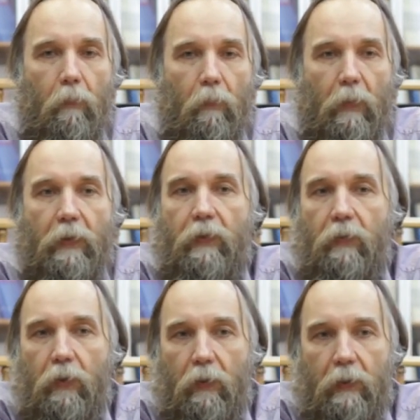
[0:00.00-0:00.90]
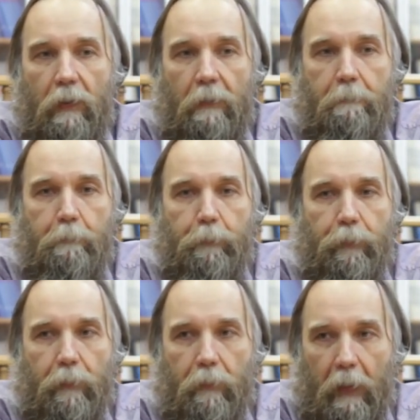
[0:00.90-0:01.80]
individual
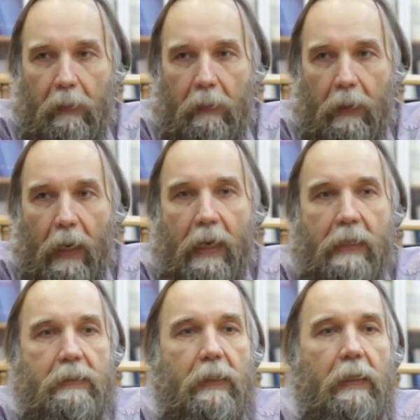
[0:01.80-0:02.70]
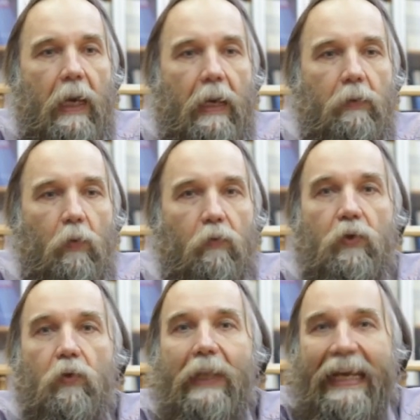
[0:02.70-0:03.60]
as a kind of
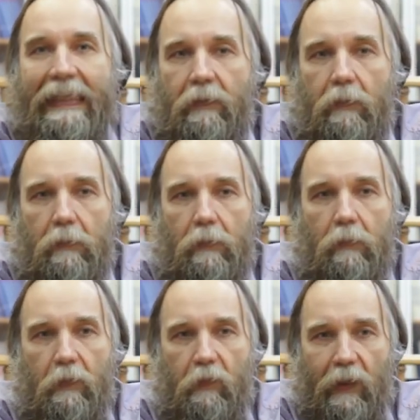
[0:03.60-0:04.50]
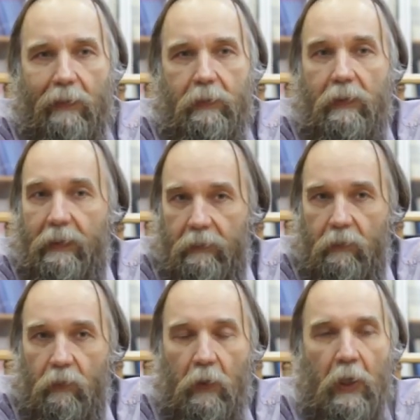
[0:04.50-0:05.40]
new land, new discovered
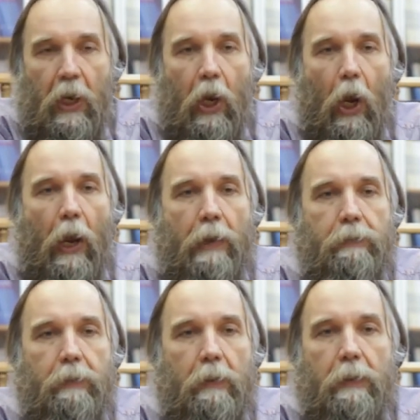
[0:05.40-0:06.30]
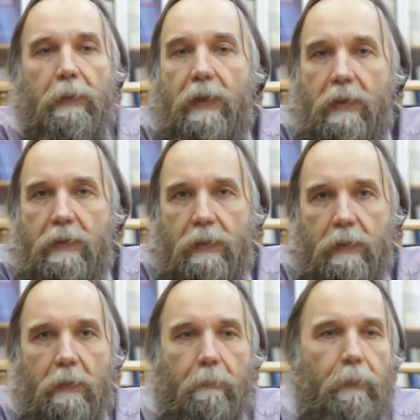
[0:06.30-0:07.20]
land. And this
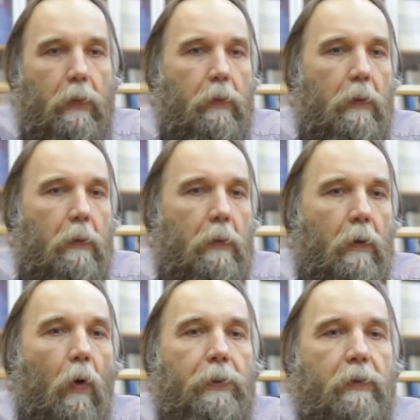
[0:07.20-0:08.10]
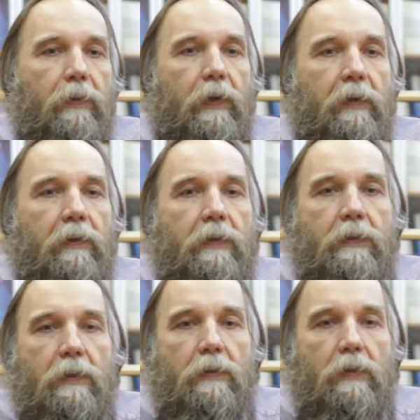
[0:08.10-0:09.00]
authoritarian
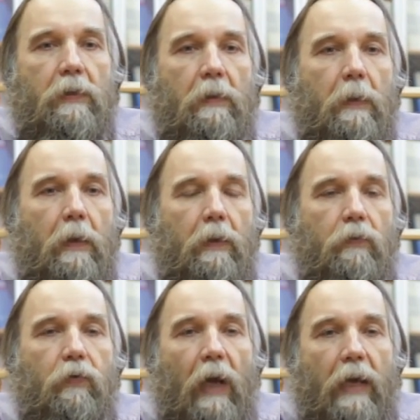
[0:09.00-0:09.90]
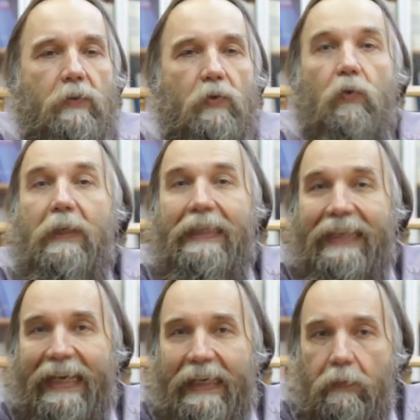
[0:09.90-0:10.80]
instance tries to
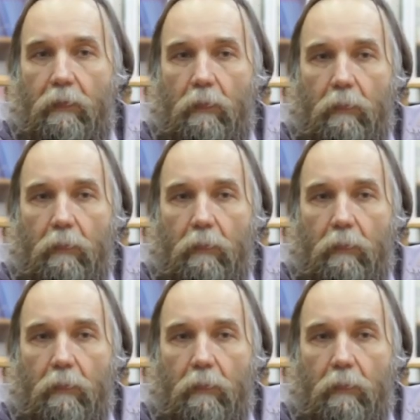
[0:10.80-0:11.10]
dictate